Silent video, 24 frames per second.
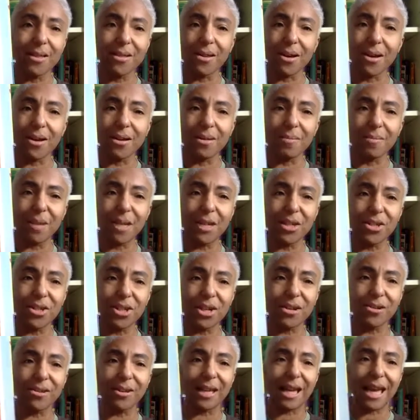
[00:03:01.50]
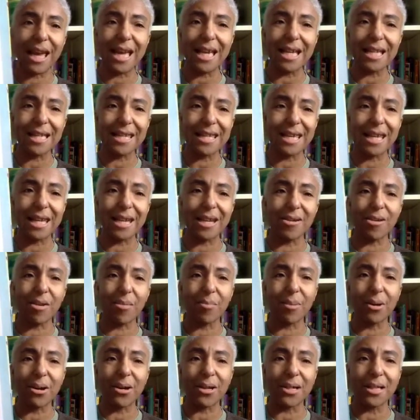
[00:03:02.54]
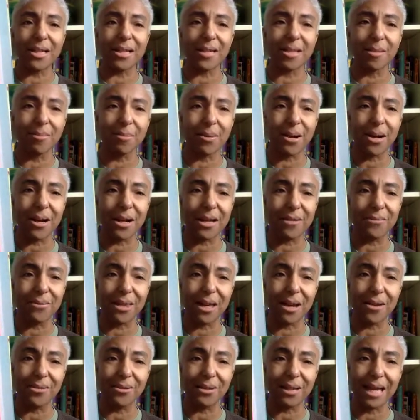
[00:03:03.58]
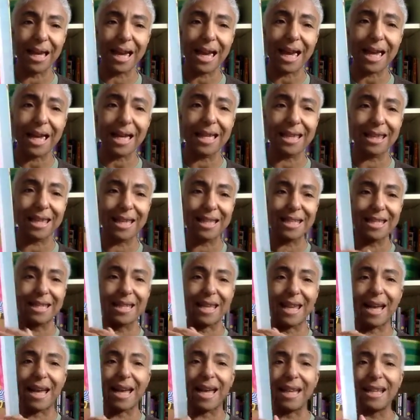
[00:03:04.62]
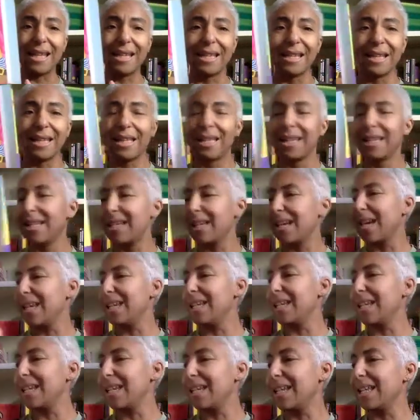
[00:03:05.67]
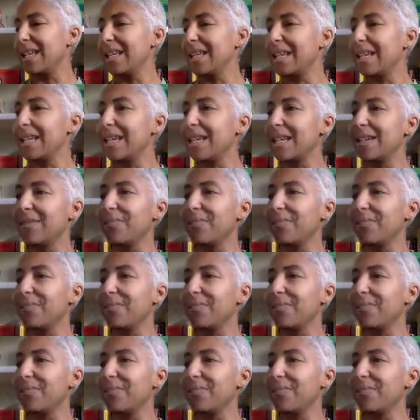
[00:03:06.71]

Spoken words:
saw him, they cheered, Cake's here! A party isn't a party without cake, they said. And in he